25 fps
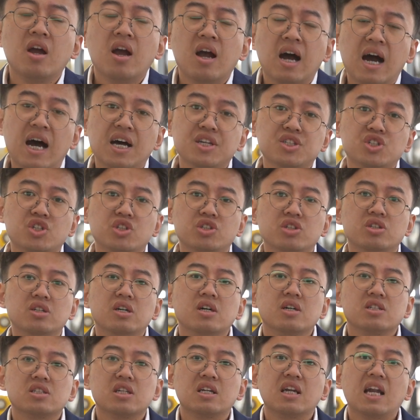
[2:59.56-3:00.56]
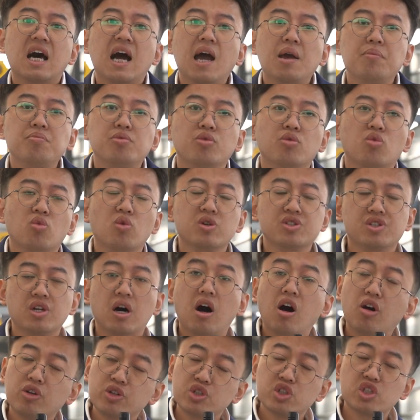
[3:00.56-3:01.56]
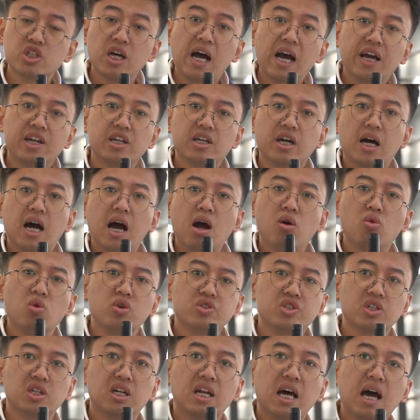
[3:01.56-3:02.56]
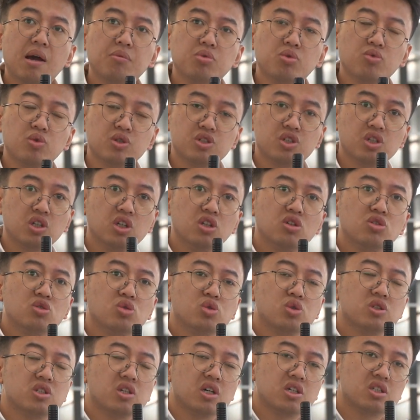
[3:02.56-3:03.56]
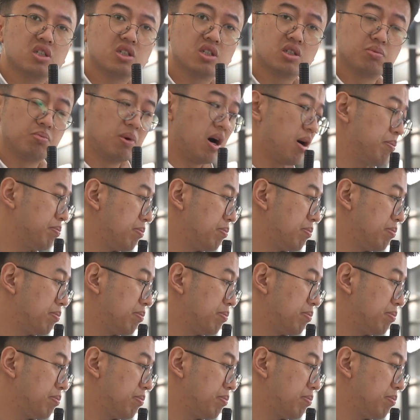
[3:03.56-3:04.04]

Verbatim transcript: ask the lamp was outside, Our lamp was into the small